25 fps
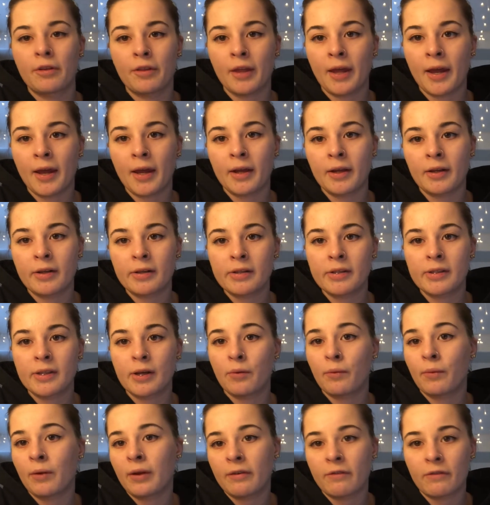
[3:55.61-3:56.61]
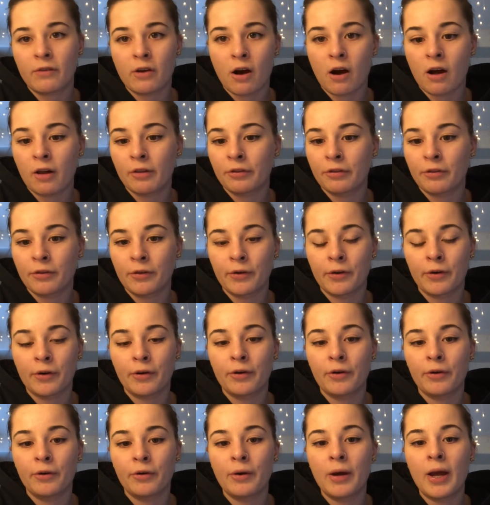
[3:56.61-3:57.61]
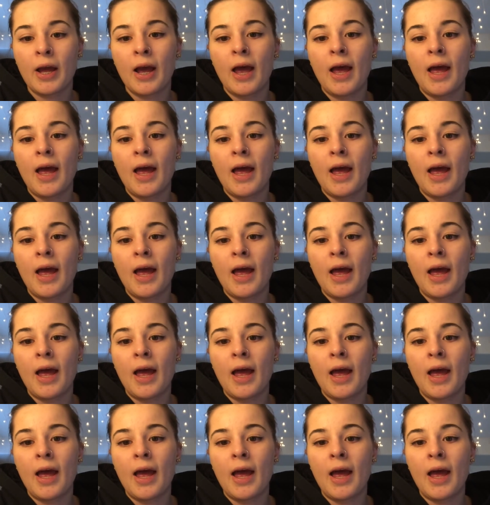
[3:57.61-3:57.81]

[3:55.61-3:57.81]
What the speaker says: things that we've gone through,